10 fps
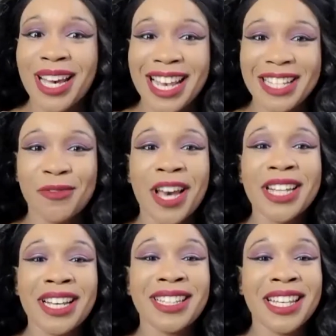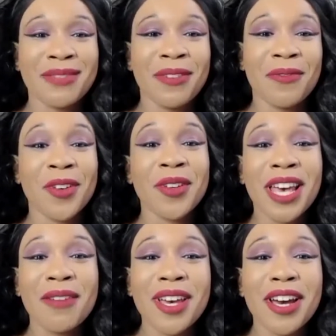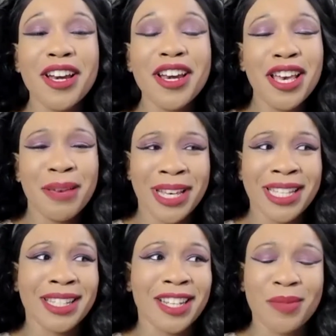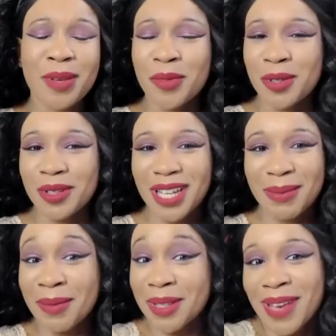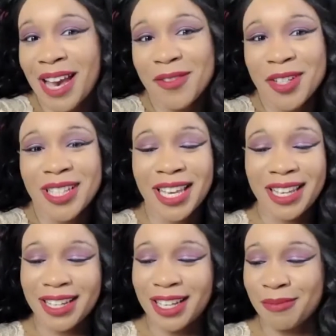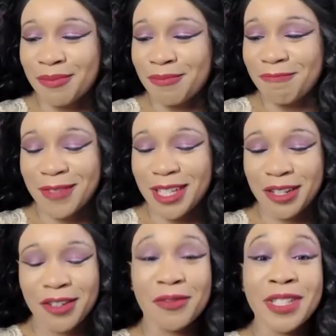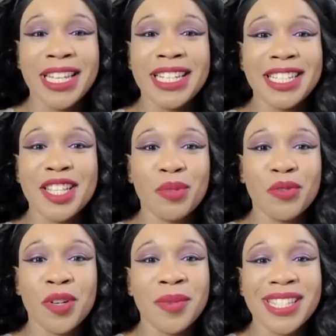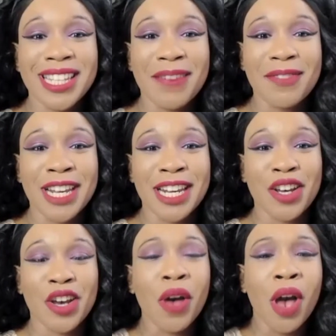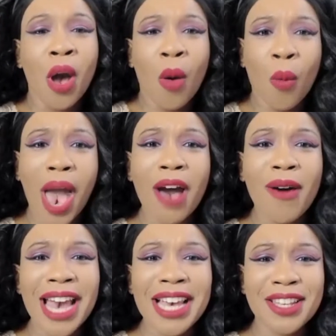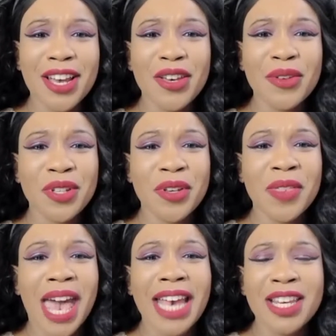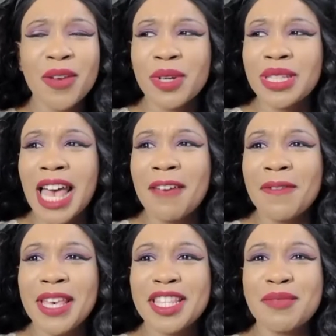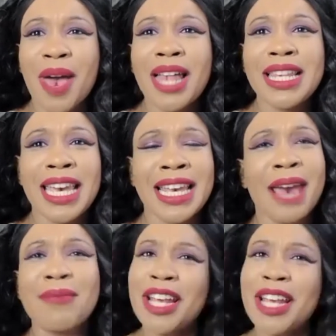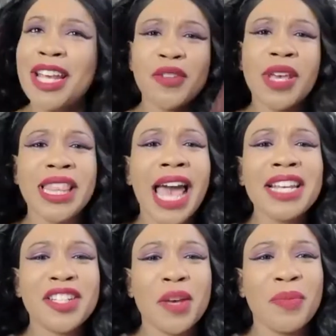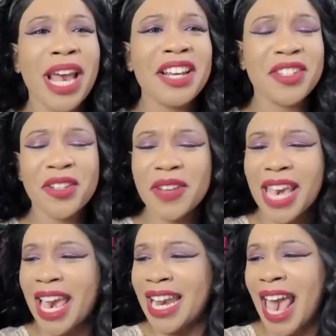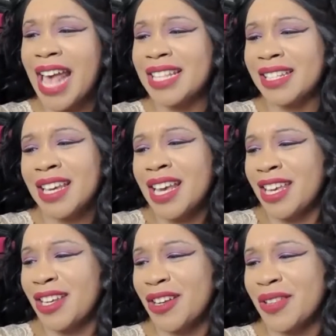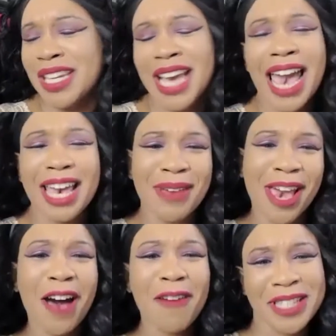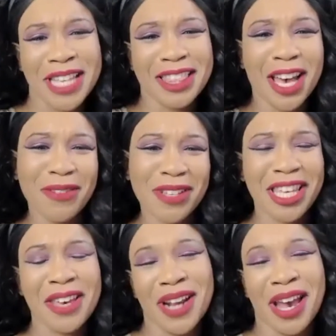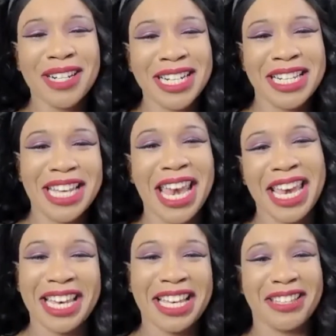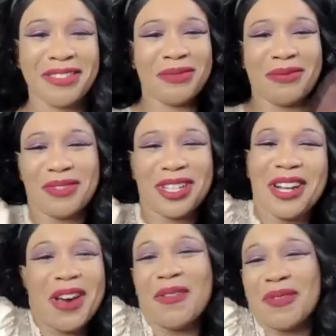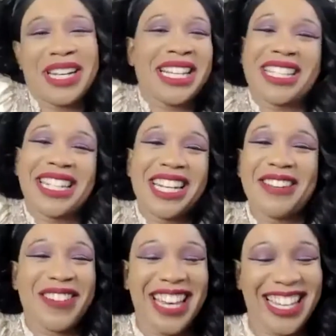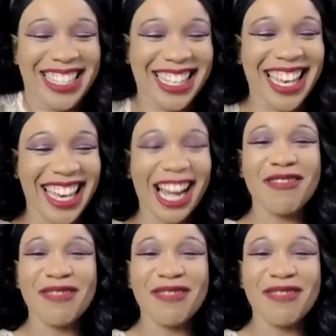as fragile as we feel that we are because a lot of people will come up to me after like a really intense performance that I've done and go, "Wow, I saw you do that and you were laughing and smiling and I'm not doing that shit, but I sure can't ask, the guy at my office I thought was cute out on a date cuz what is it anyways?" Like and I'm like,